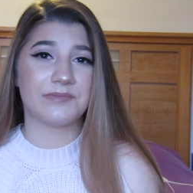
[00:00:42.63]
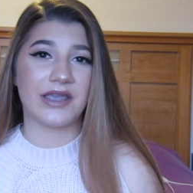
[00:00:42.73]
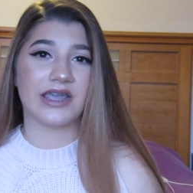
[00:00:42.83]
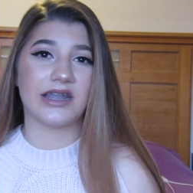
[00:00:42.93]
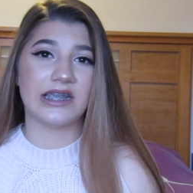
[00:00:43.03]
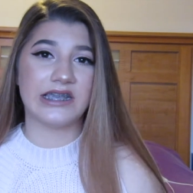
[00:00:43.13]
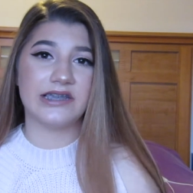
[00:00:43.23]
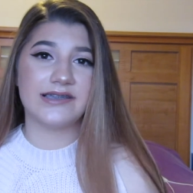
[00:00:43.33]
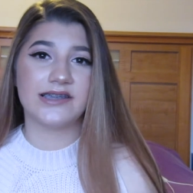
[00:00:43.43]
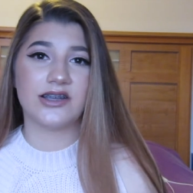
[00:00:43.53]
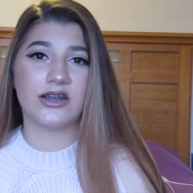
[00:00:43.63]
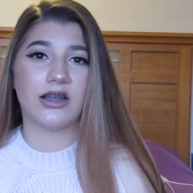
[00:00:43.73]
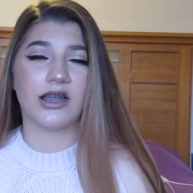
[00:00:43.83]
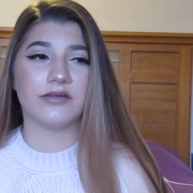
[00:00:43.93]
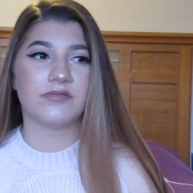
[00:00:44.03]
to make it easier
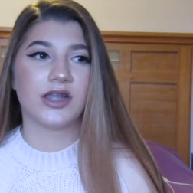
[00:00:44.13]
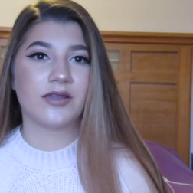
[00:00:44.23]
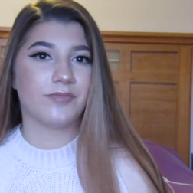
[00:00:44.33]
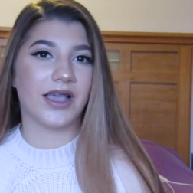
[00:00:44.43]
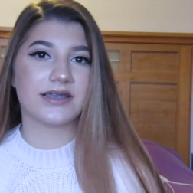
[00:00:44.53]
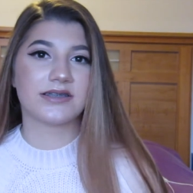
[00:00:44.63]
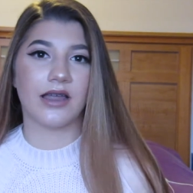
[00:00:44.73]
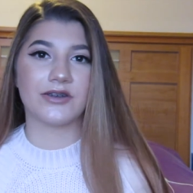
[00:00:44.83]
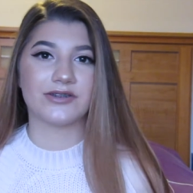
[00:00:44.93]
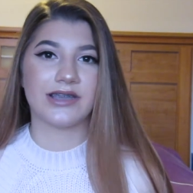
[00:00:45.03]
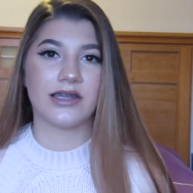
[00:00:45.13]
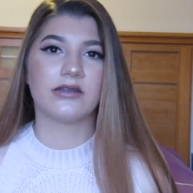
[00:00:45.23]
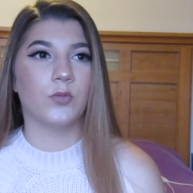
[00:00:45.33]
and best to understand.